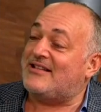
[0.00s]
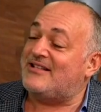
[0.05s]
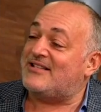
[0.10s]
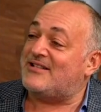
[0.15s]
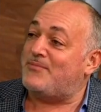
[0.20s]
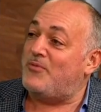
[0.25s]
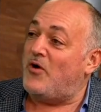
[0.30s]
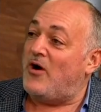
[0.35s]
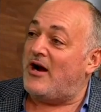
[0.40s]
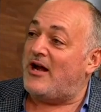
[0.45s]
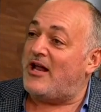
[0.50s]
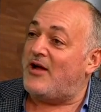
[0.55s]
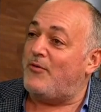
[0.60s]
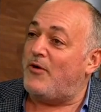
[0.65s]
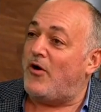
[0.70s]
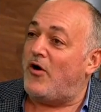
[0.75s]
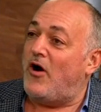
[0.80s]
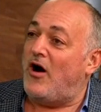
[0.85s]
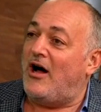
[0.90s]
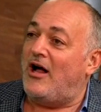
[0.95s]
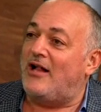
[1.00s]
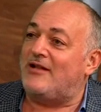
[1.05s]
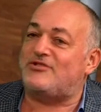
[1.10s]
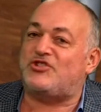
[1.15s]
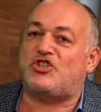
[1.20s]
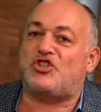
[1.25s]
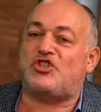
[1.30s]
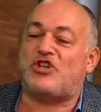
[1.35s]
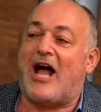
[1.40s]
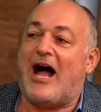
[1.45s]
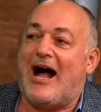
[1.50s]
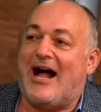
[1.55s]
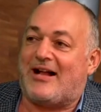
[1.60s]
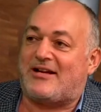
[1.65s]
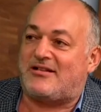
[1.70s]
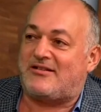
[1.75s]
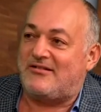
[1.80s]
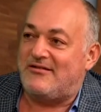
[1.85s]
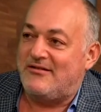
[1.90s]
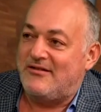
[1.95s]
this morning, we were all
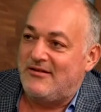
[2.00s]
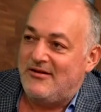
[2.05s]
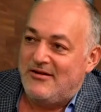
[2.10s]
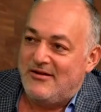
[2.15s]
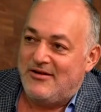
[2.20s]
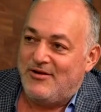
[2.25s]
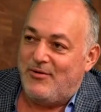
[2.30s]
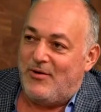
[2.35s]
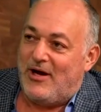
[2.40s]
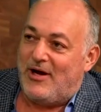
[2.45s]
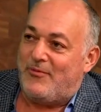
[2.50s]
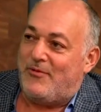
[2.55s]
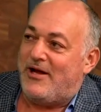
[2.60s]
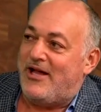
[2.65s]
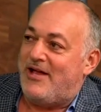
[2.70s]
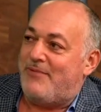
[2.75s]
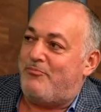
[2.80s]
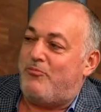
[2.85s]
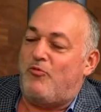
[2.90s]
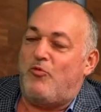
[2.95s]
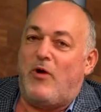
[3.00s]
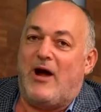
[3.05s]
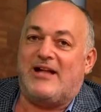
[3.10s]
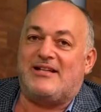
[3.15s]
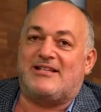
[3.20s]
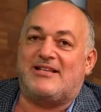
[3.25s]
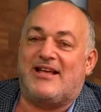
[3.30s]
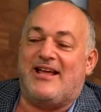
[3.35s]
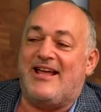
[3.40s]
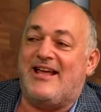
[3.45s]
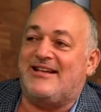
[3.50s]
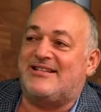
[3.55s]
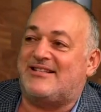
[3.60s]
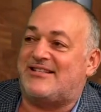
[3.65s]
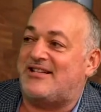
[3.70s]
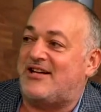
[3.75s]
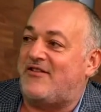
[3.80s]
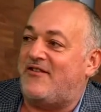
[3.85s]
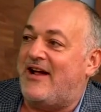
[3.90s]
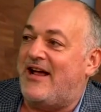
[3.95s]
shocked when we went to
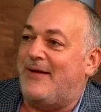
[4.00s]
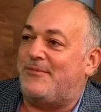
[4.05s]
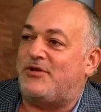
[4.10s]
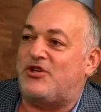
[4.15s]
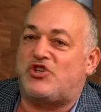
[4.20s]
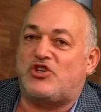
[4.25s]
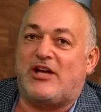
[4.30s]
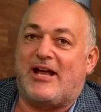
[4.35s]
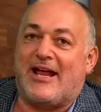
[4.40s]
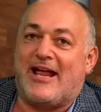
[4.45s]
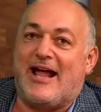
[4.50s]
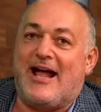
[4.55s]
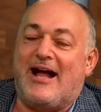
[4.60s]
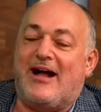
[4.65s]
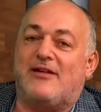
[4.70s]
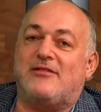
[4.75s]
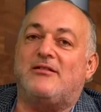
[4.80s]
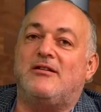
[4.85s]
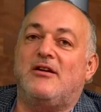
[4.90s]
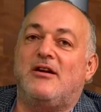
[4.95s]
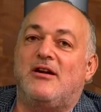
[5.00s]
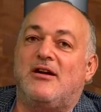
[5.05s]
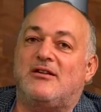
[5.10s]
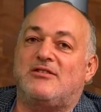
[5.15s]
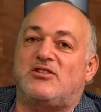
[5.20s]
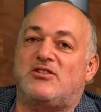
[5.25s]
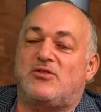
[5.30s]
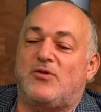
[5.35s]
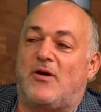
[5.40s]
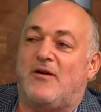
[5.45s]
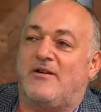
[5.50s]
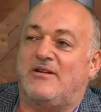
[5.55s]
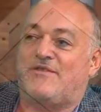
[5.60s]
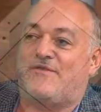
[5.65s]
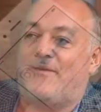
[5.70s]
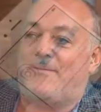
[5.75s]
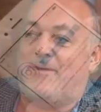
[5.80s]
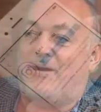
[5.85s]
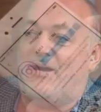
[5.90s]
Instagram to check out stories from